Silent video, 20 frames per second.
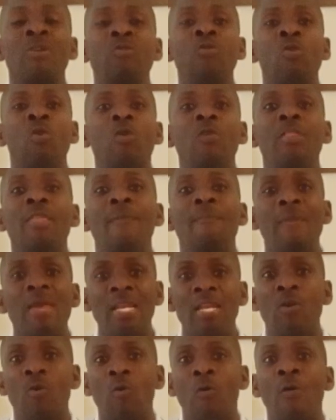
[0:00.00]
what you call the
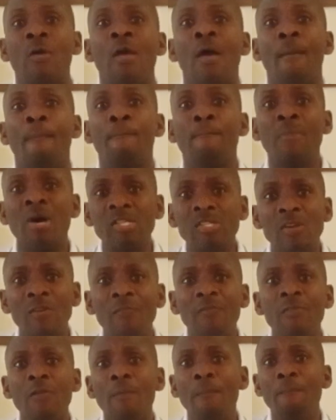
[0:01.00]
medical. Most
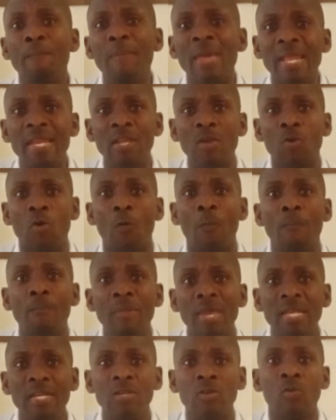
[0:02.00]
of you, medical,
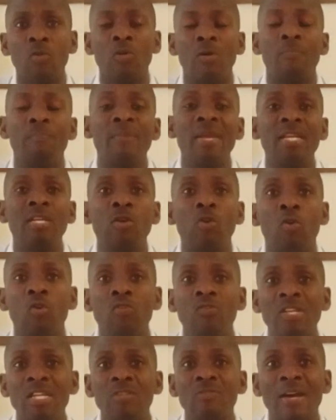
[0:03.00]

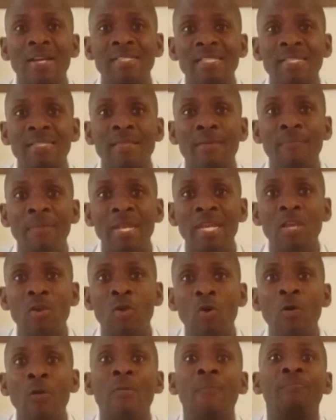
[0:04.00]
you need to access the
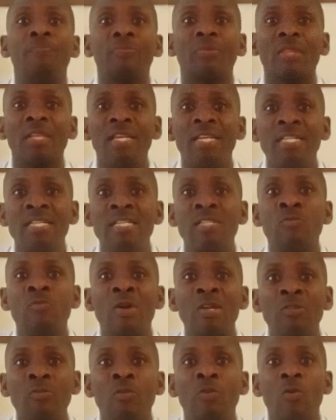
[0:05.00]
medical. It is
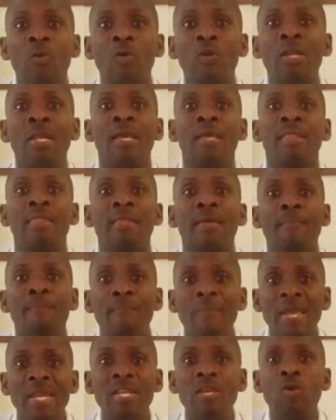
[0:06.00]
what you call the
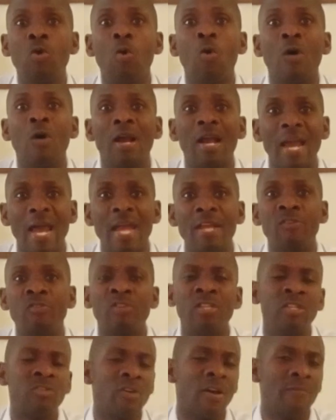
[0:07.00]
medical card. You
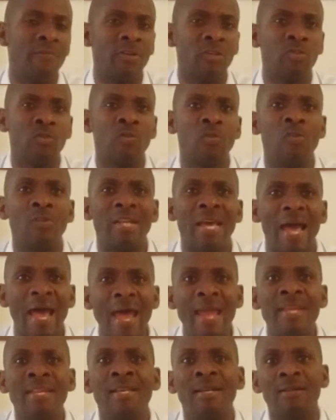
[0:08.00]
need to have what you call
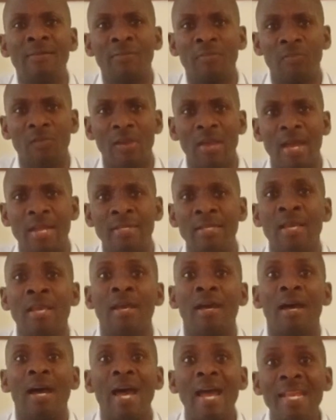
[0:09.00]
unhealthy card.
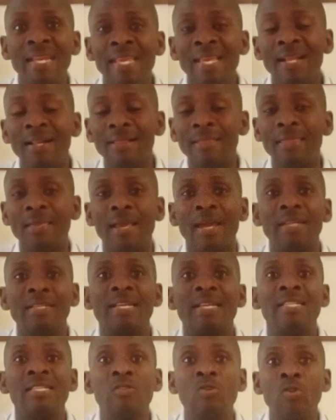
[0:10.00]
Any healthy card
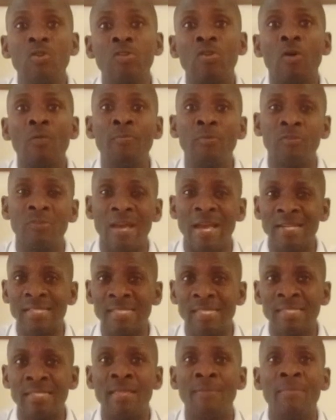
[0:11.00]
that is going to help you to
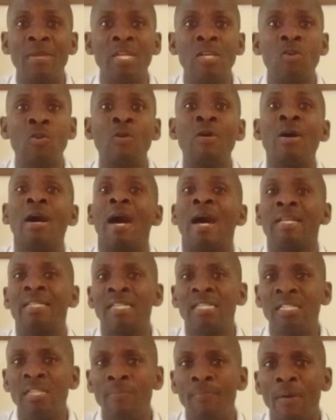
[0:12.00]
access the medical at
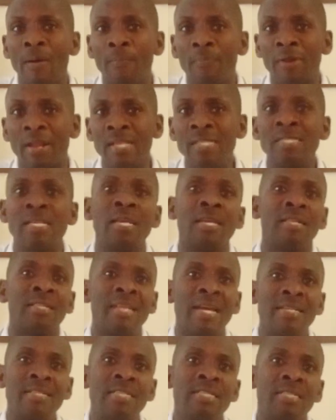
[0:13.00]
a cheaper price,
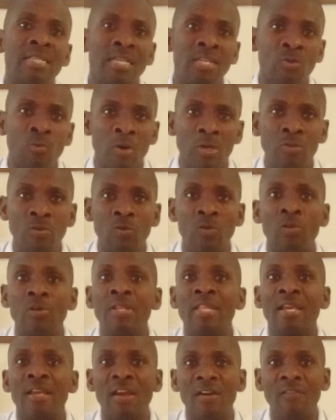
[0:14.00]
that is in what you call
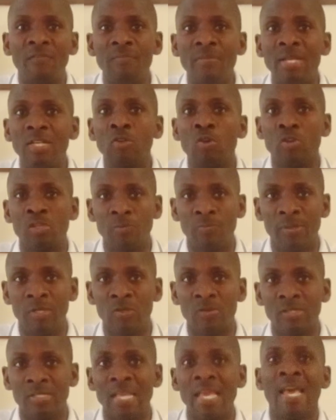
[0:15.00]
the government
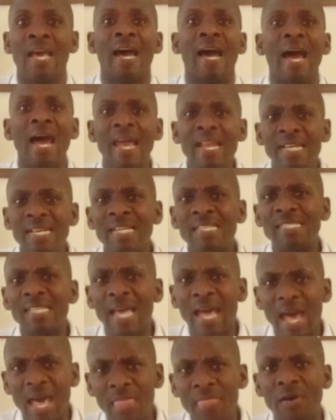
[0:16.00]
hospitals. Unless
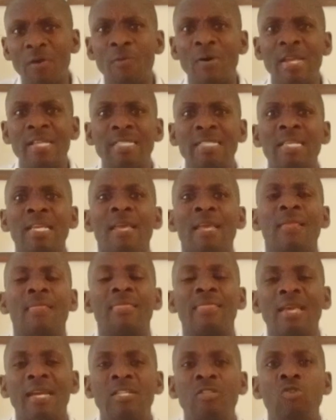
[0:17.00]
otherwise,
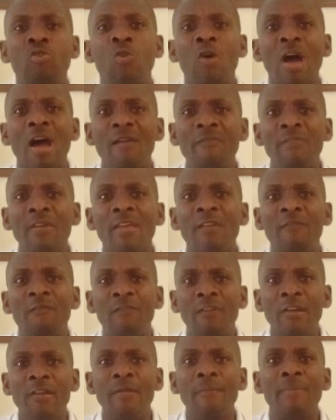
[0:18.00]
that you have a
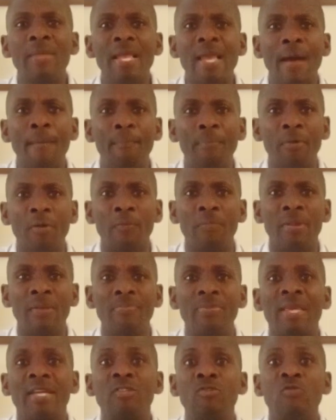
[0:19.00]
very bigger
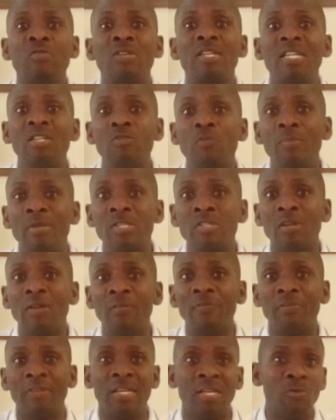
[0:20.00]
problem that you need to be
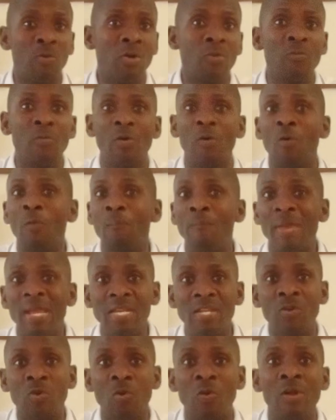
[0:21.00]
solved in one way or
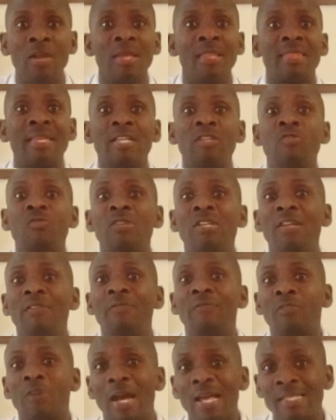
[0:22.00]
medical that you
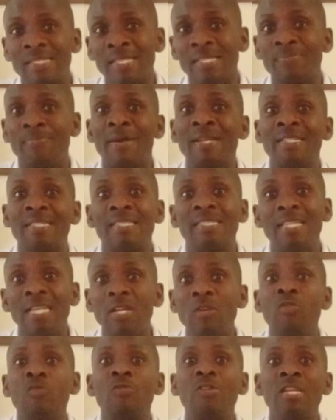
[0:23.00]
need to access, but
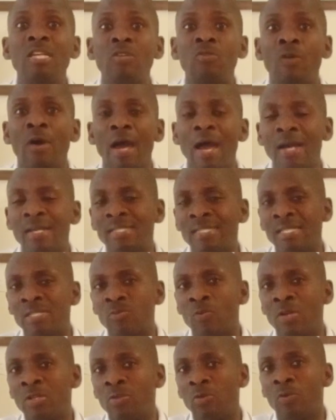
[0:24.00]
still you need to access
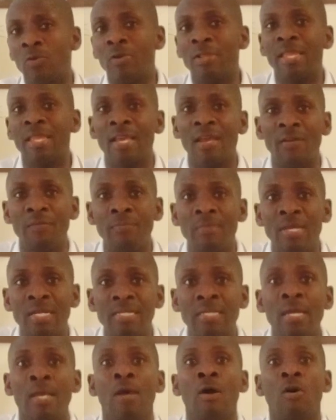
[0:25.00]
what you call the
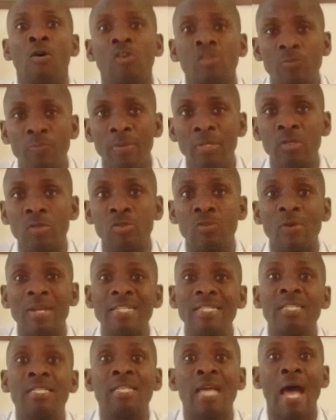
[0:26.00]
government hospitals,
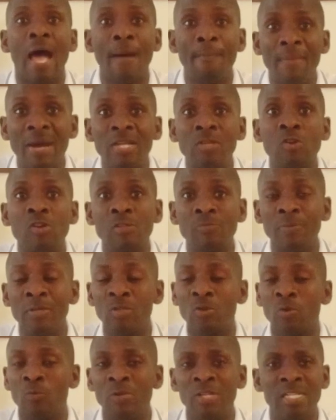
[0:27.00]
what is Hamad
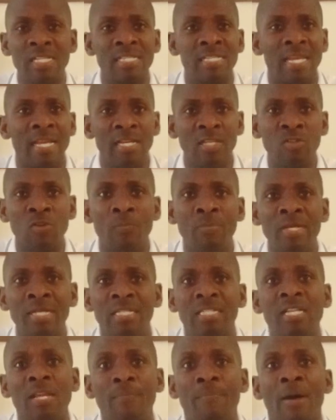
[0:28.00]
Hospital, which is a little
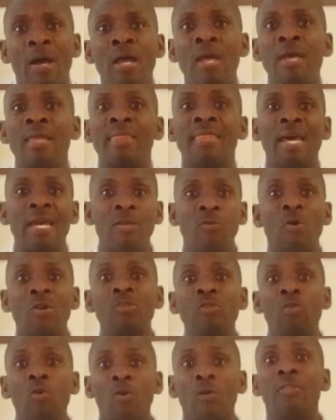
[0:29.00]
bit cheaper than
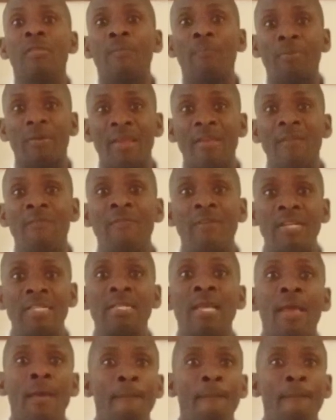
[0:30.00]
what you call the private